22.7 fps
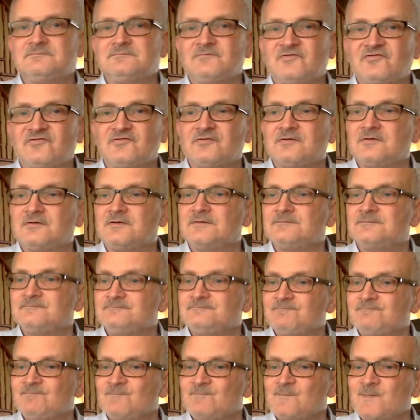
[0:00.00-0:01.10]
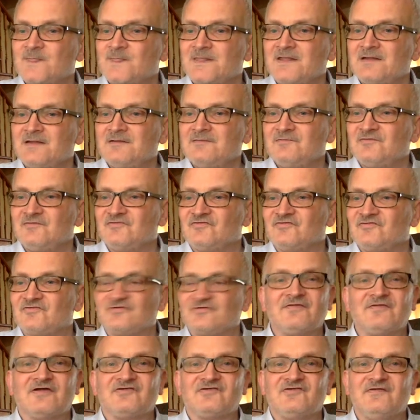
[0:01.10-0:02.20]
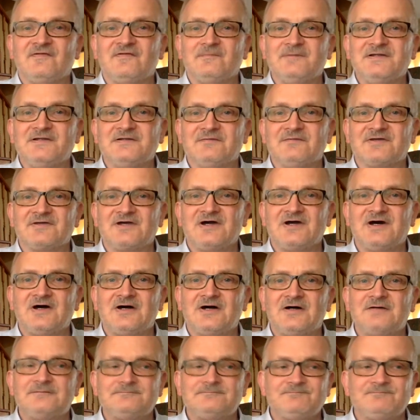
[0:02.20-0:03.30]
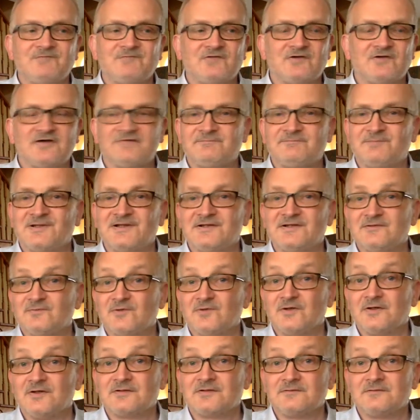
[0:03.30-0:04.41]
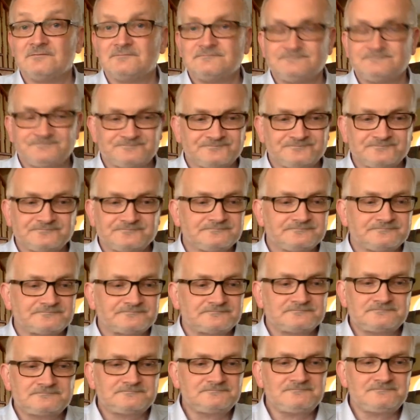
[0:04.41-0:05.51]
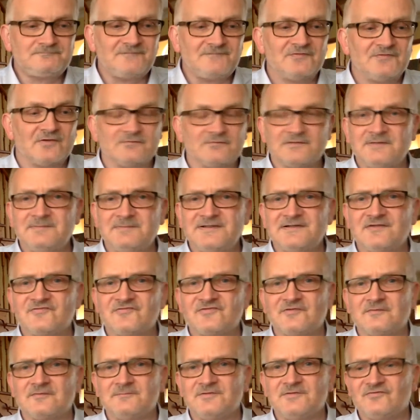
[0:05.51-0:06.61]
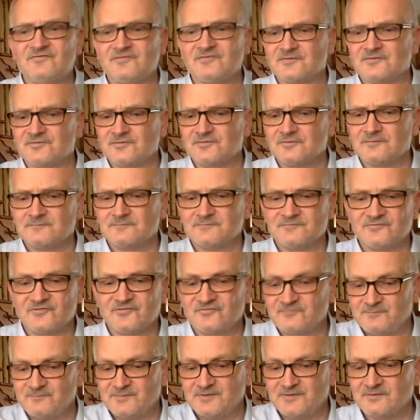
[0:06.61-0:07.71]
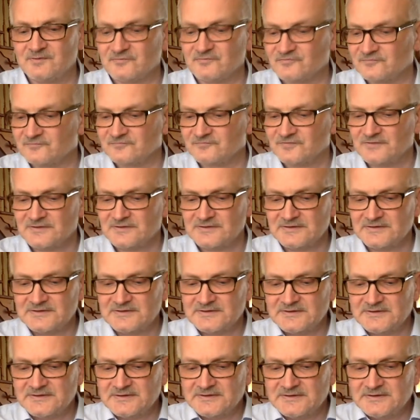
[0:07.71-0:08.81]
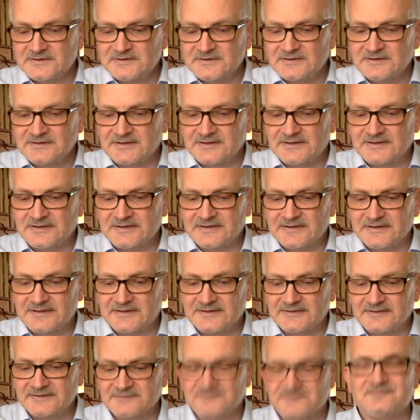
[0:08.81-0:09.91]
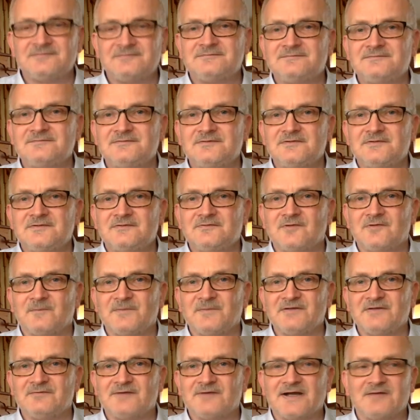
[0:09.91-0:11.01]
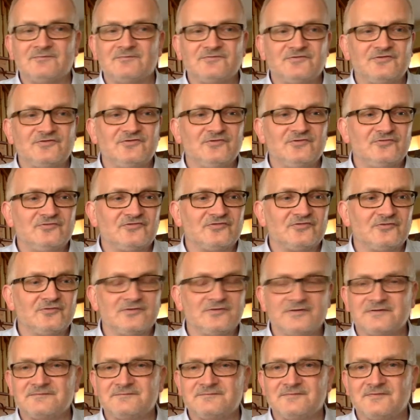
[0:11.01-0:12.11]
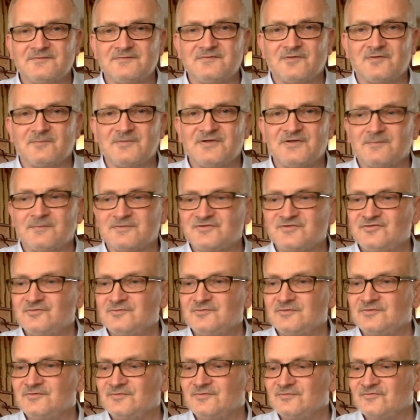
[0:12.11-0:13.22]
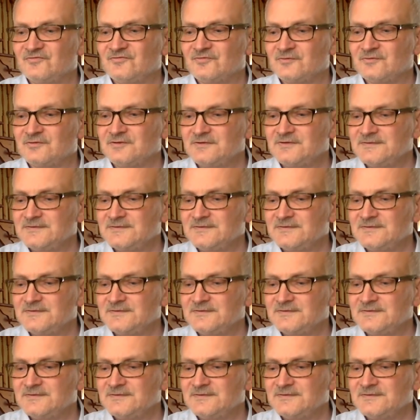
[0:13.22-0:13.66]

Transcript: So this is stuff that's either been in the car or I've played at work. I've not really been listening to music at home just because of not been around to do so, not been opportune to do so.